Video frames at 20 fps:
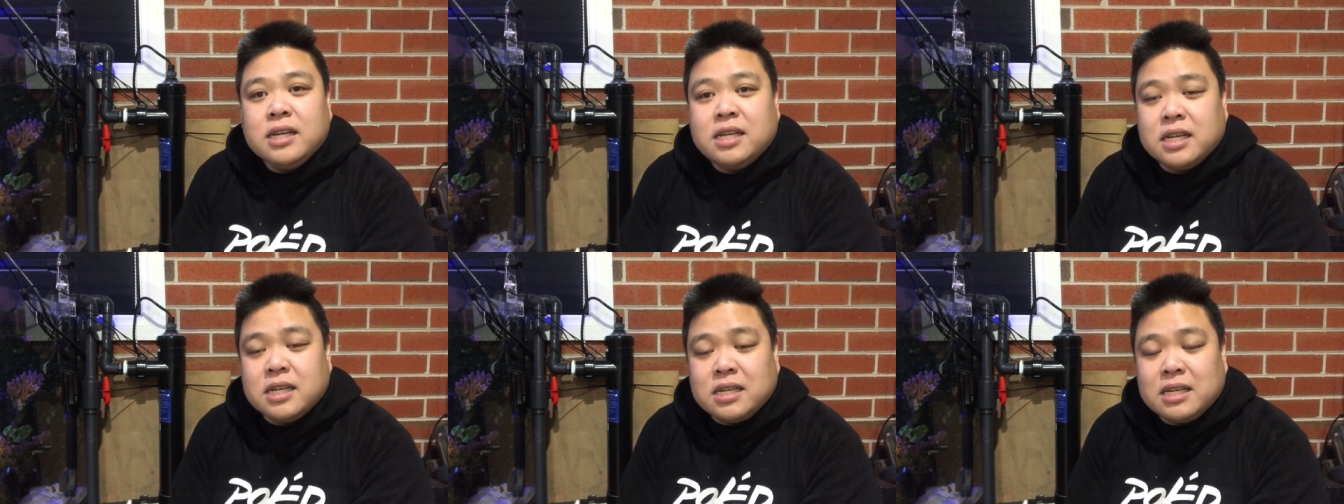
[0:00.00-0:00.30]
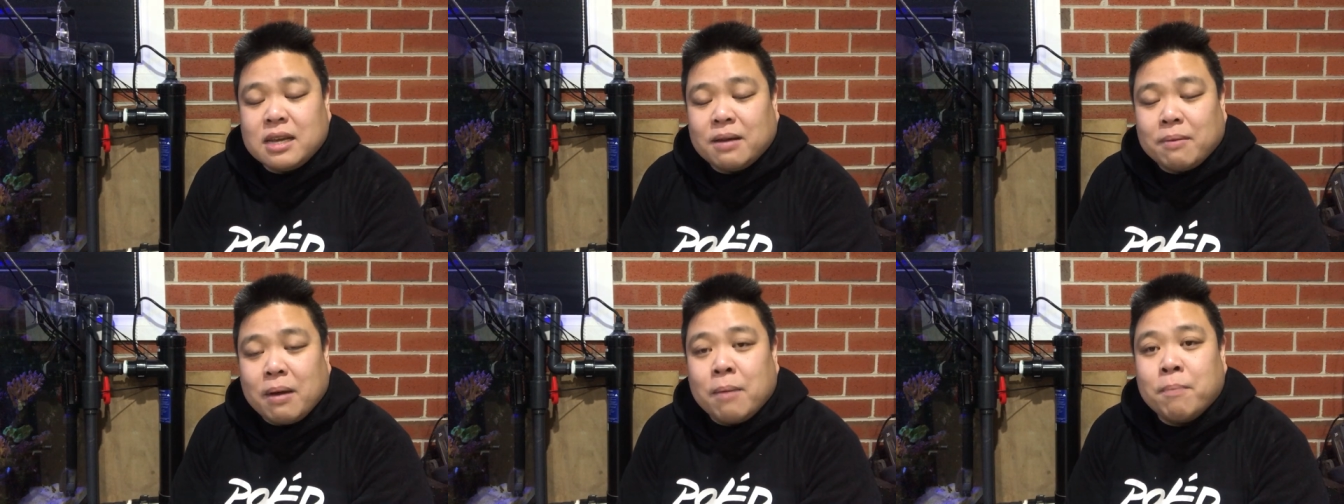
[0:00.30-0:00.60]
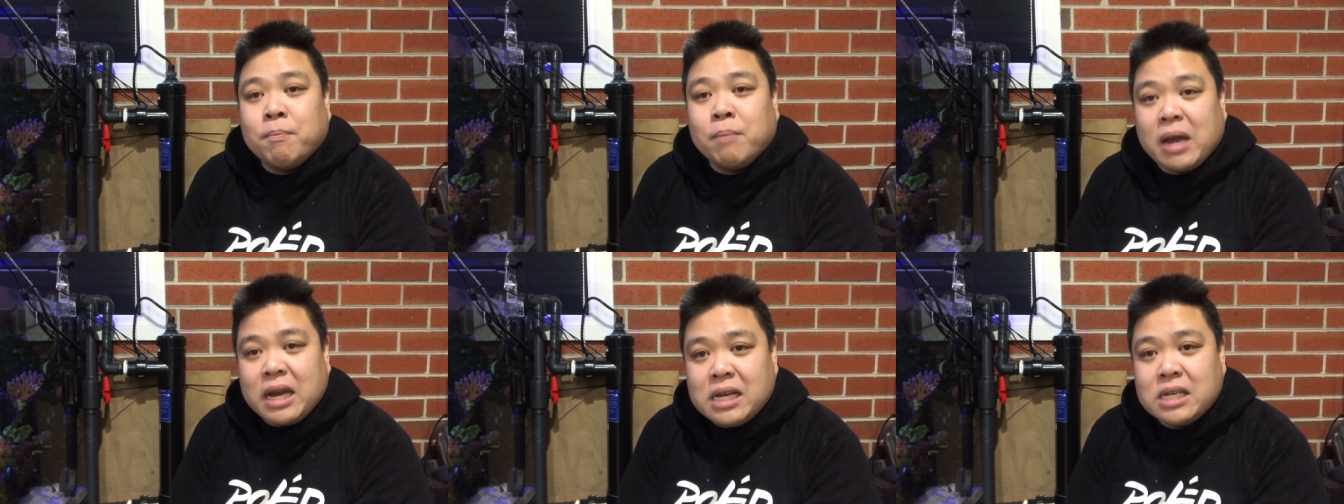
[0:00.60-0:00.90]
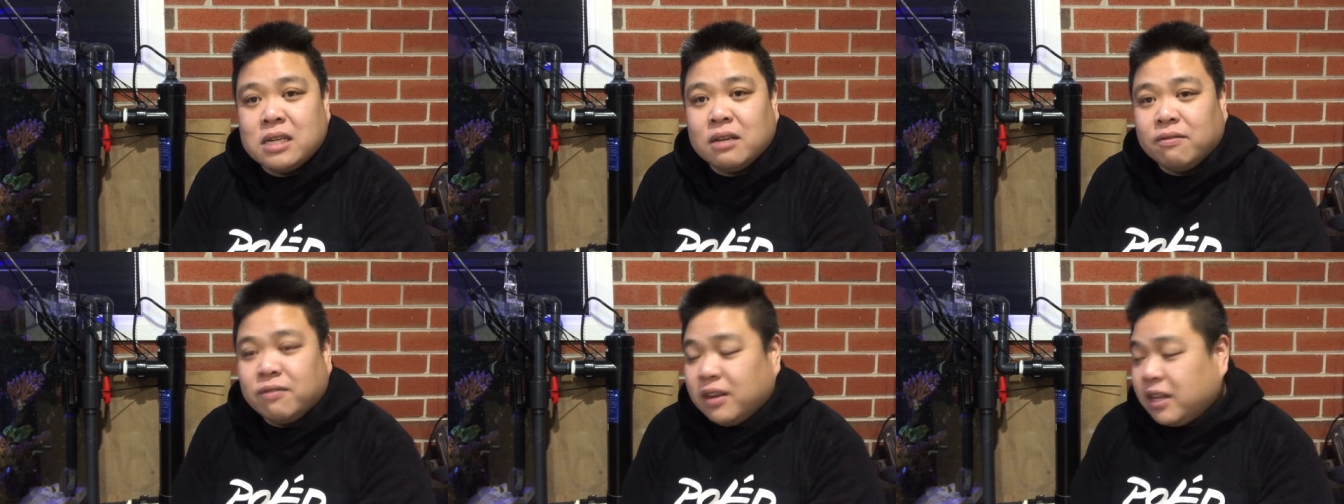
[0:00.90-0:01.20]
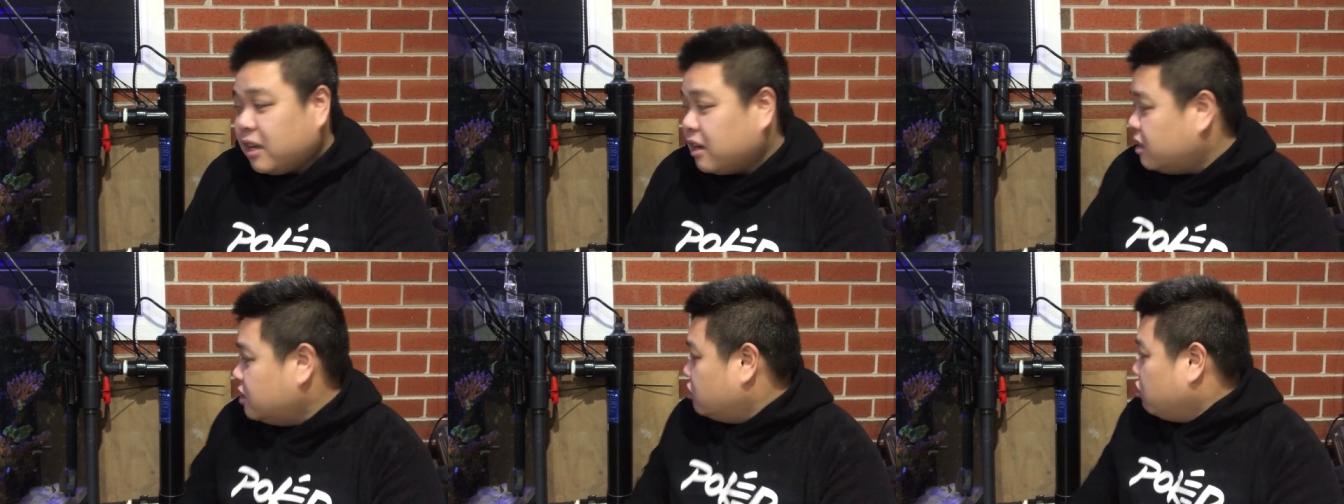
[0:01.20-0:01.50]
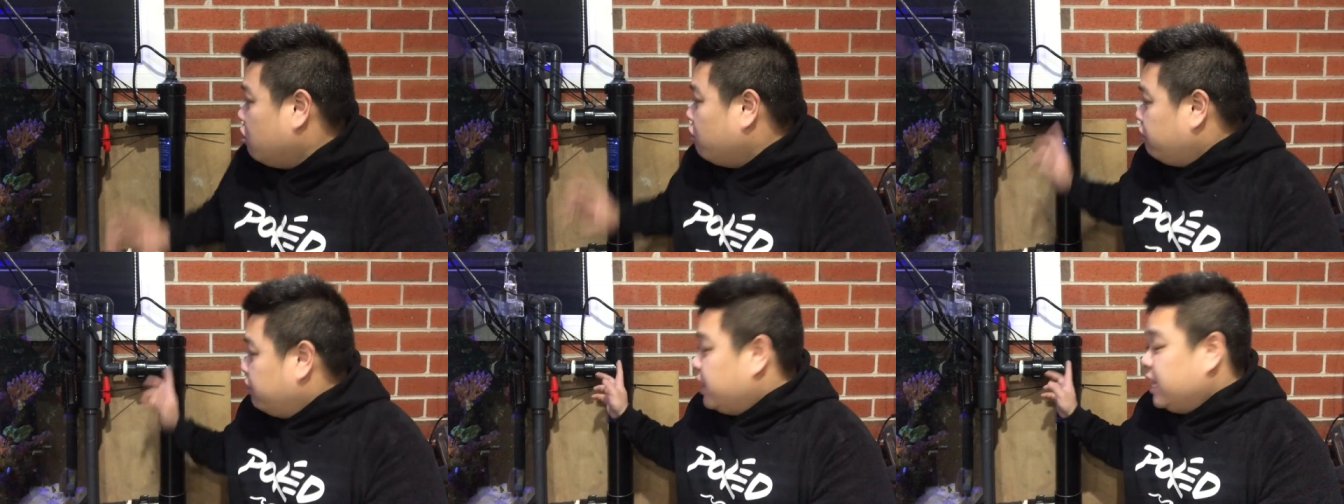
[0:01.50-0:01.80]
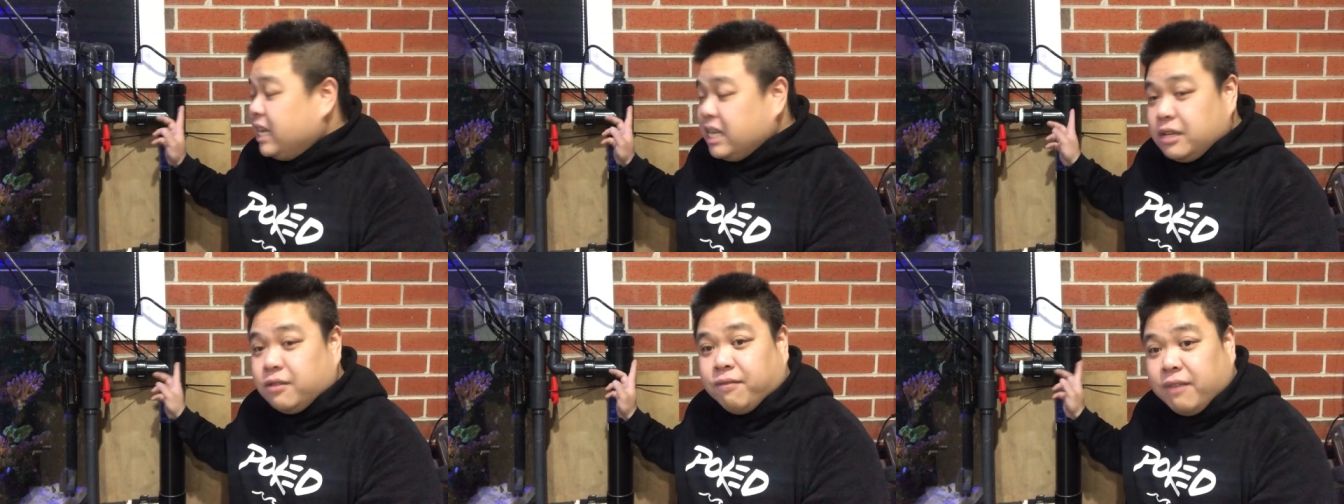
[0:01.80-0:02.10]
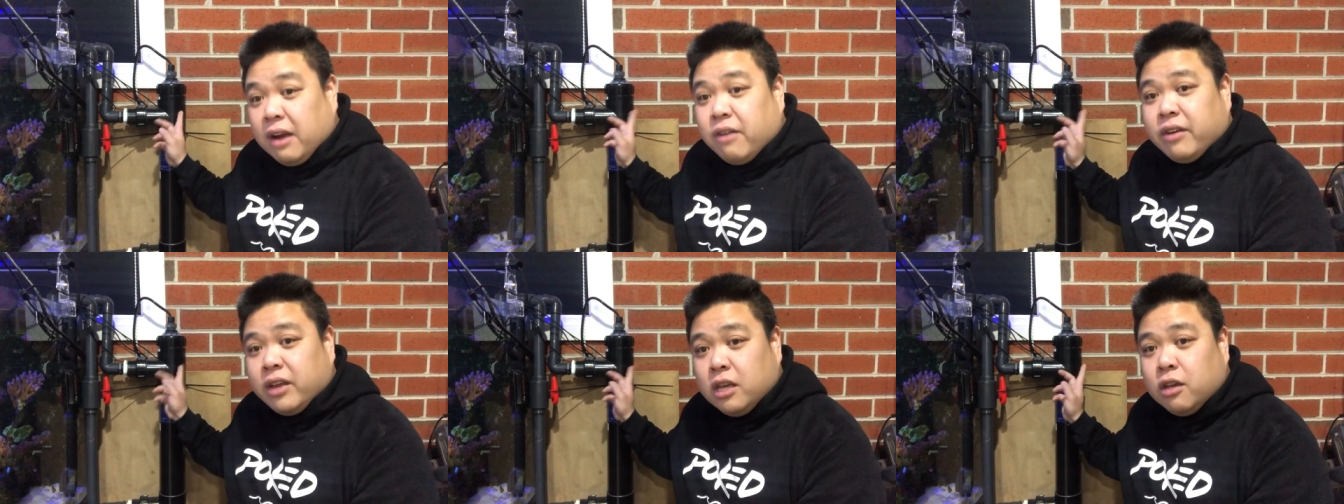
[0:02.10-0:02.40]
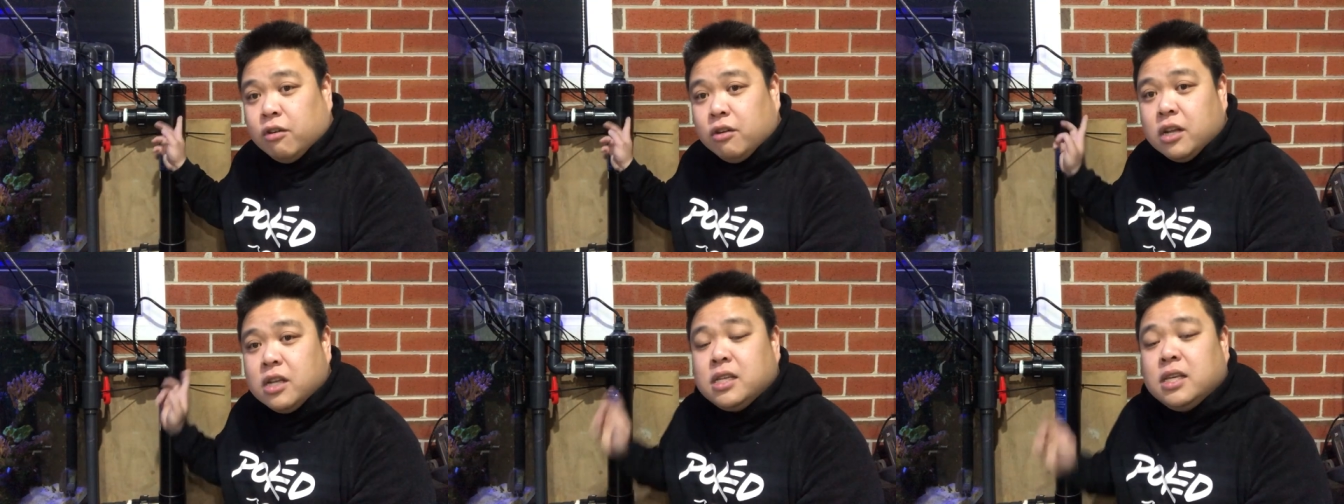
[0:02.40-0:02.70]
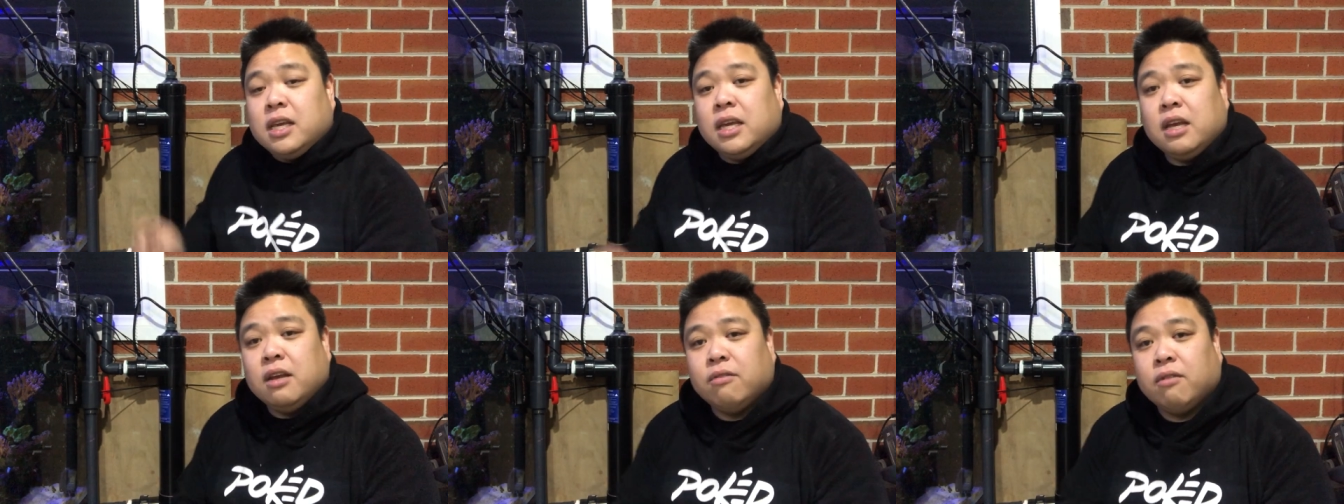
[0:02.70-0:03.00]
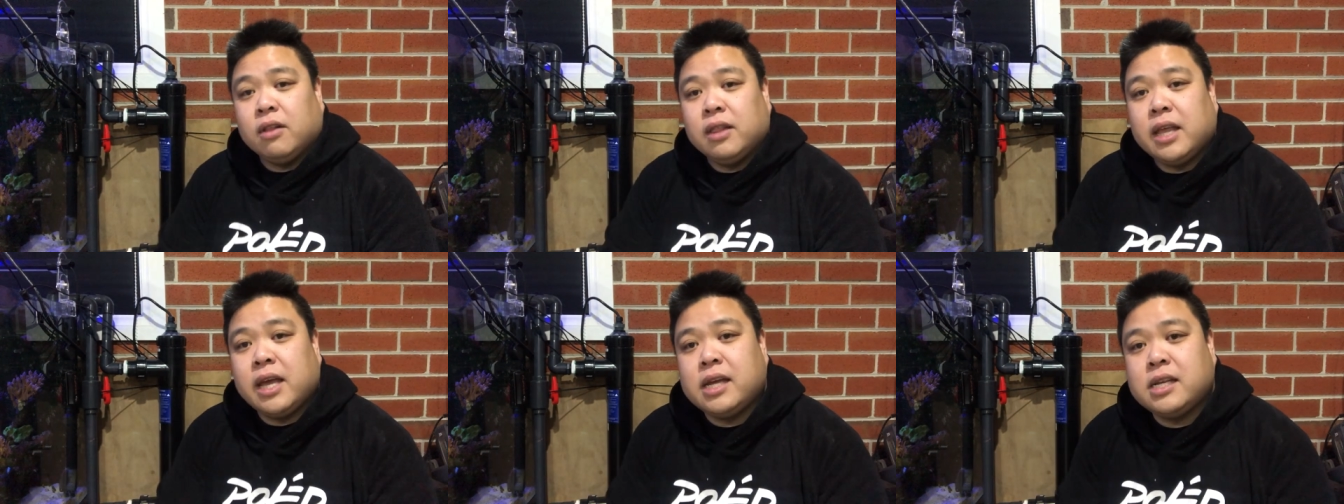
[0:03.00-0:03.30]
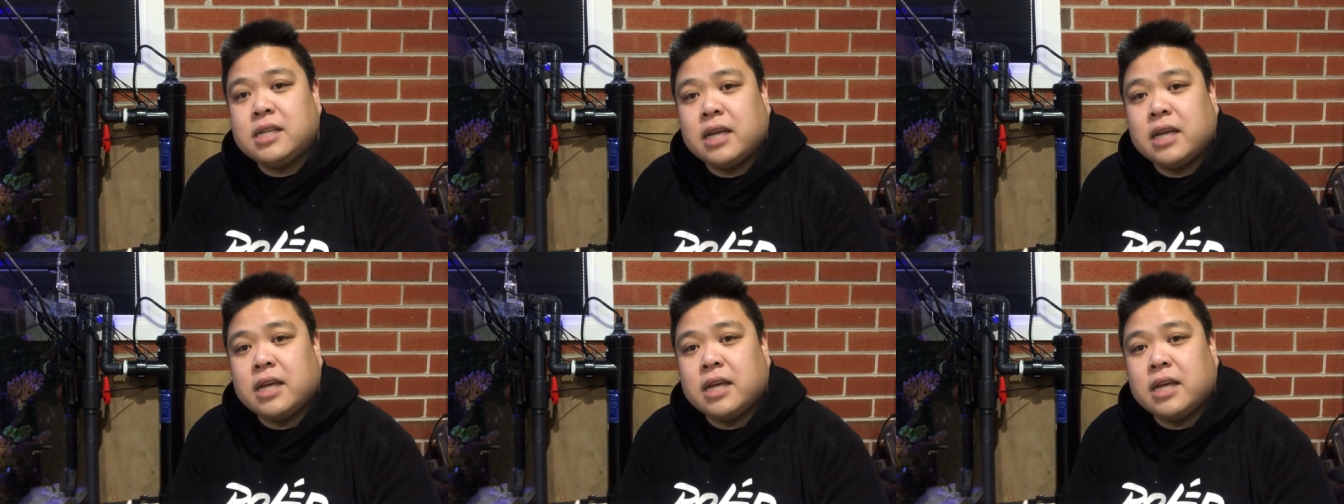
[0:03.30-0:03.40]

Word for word: did some amazing videos on these very units here on their